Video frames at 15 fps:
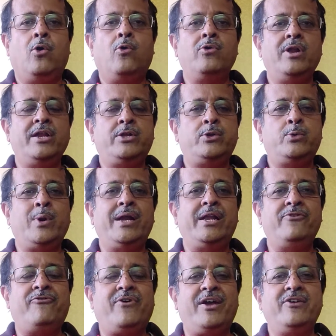only
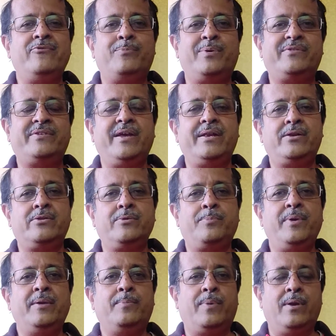25% of the
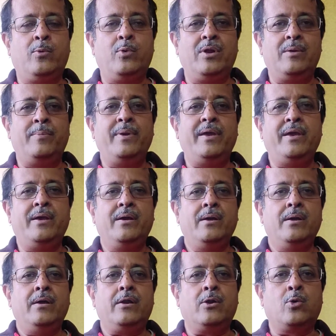people will be
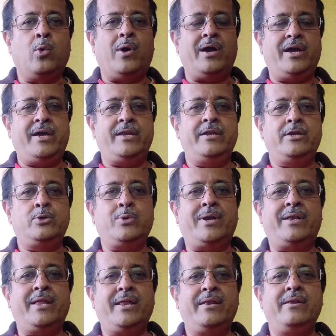required to
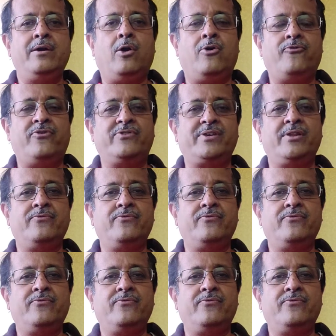attend office.